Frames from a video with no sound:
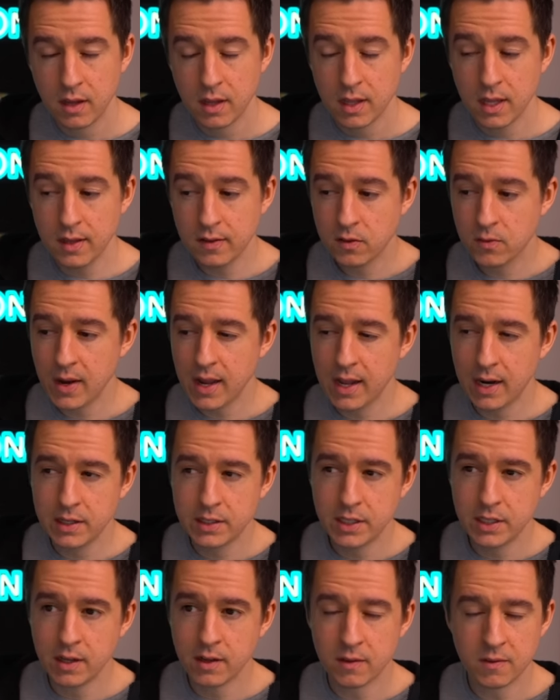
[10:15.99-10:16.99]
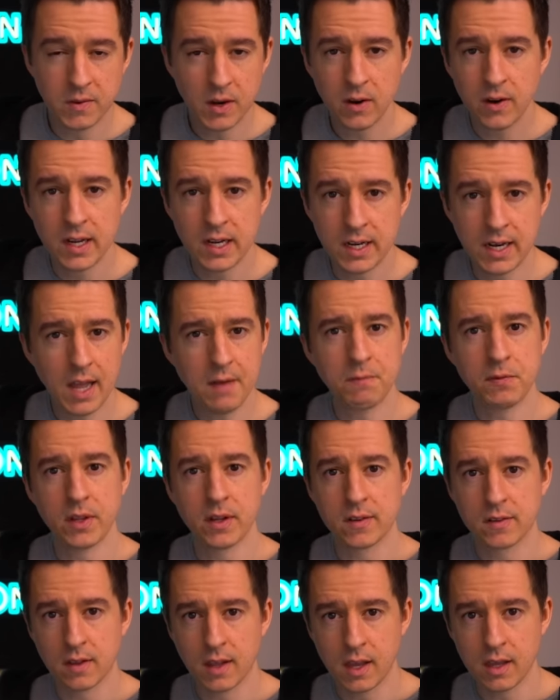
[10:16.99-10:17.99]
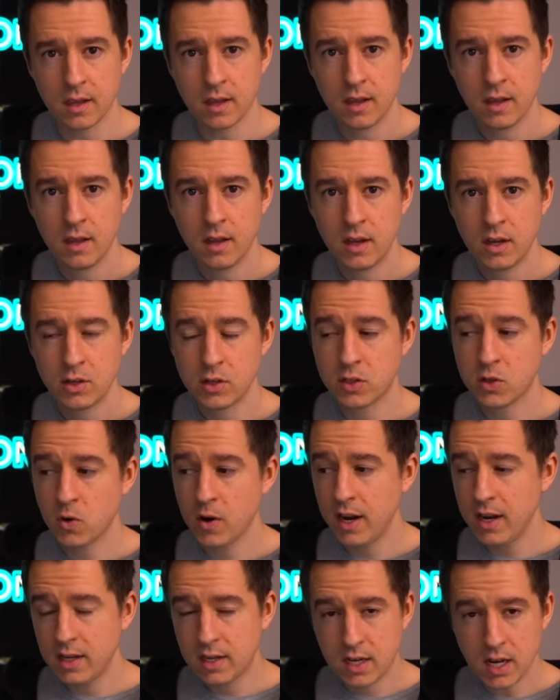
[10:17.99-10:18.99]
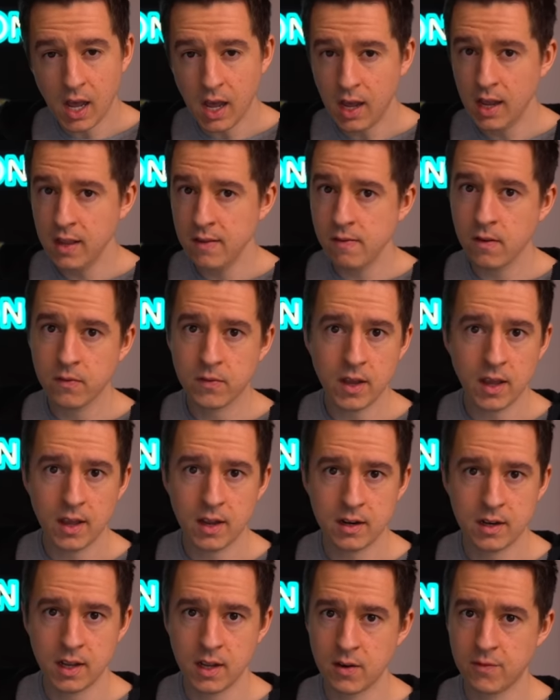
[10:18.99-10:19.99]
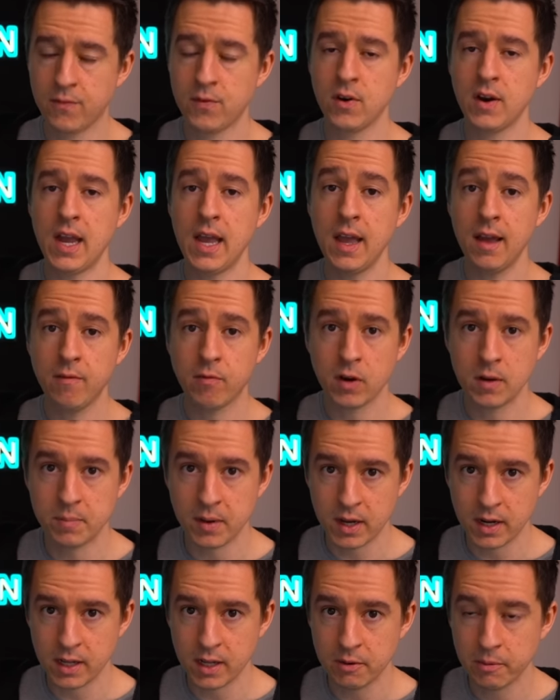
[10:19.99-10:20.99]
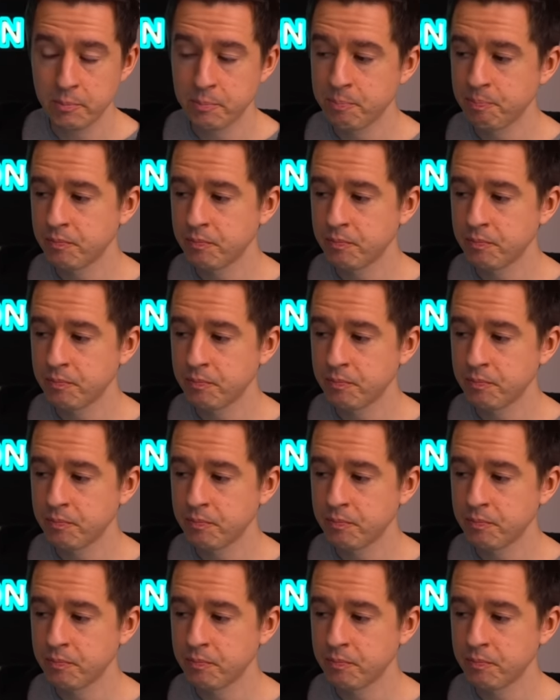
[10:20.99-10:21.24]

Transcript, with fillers: His strategy is very Netflix-like. Just create tons of content for everybody.